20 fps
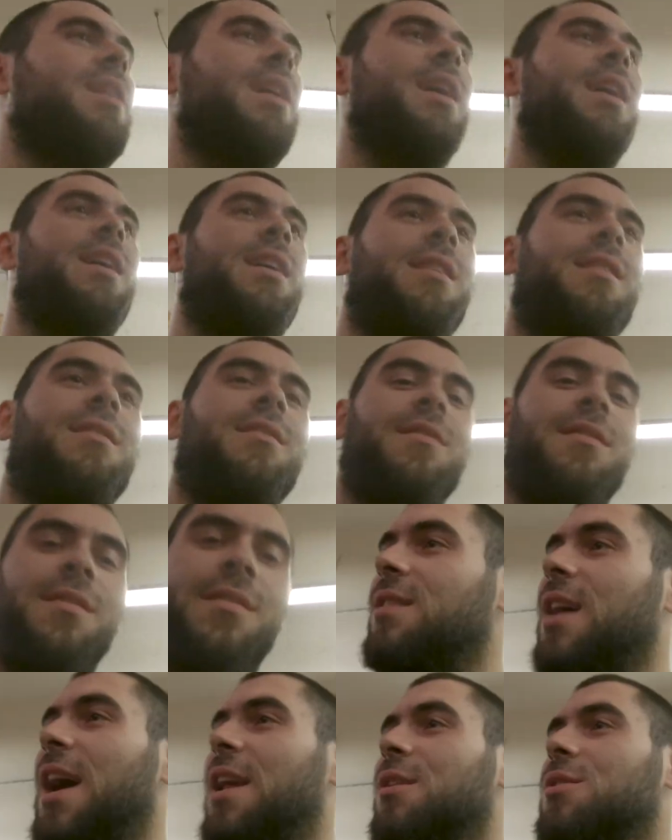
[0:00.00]
and
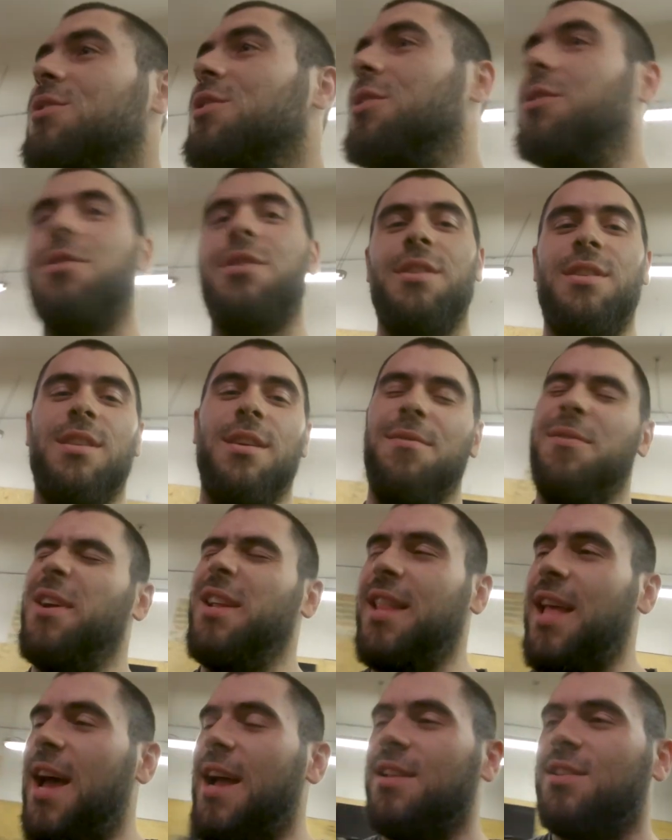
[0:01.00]
dyno tuned and stuff
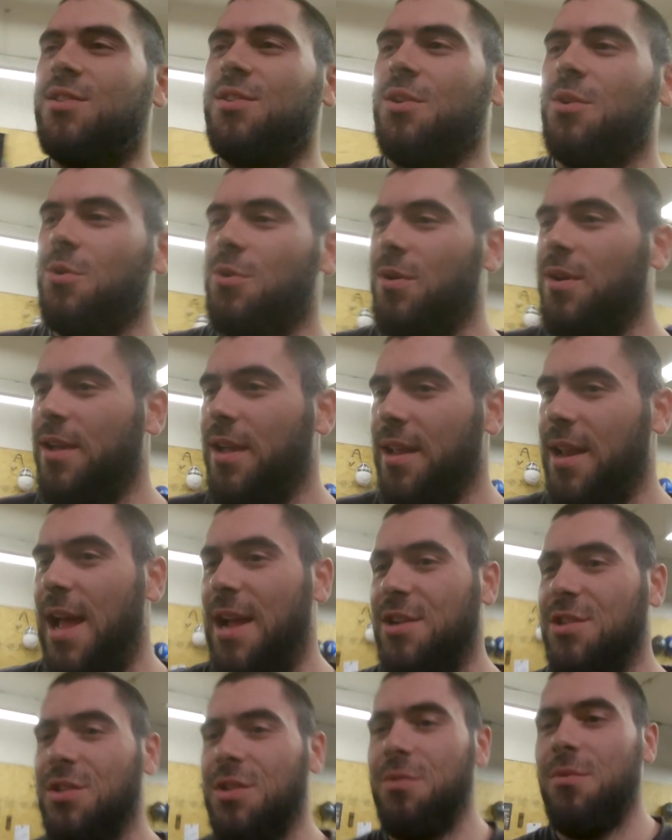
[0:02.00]
like that, so it
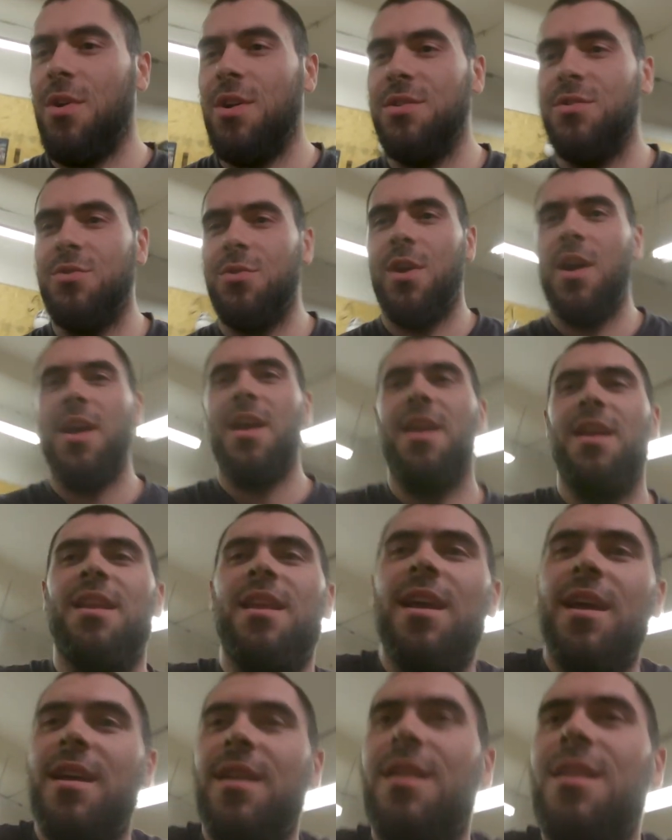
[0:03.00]
actually runs
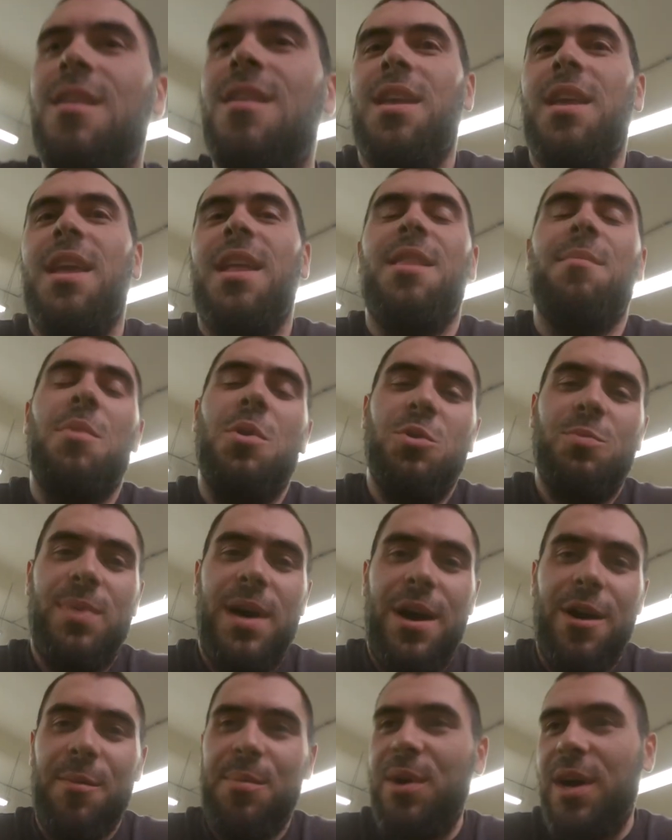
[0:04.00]
right and you can get the most
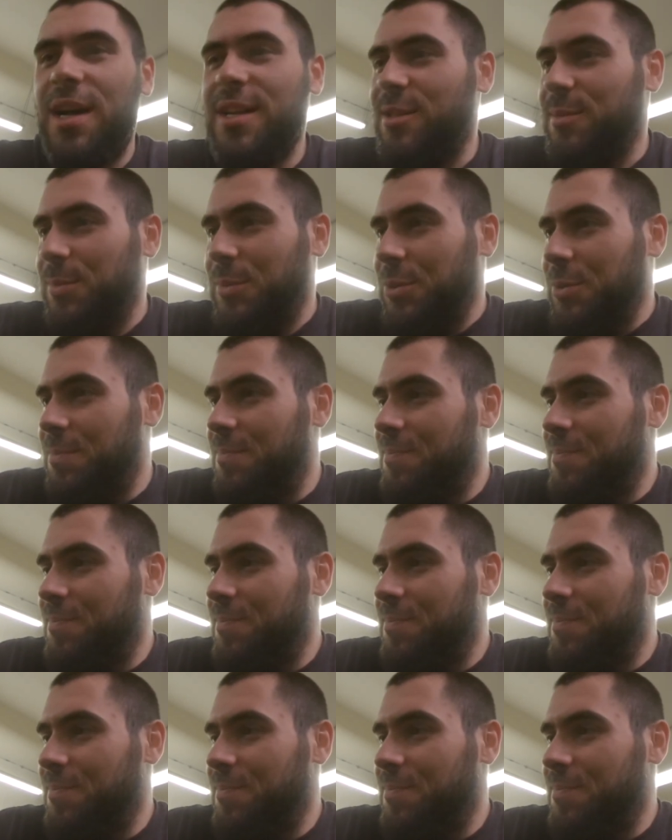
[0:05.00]
power possible.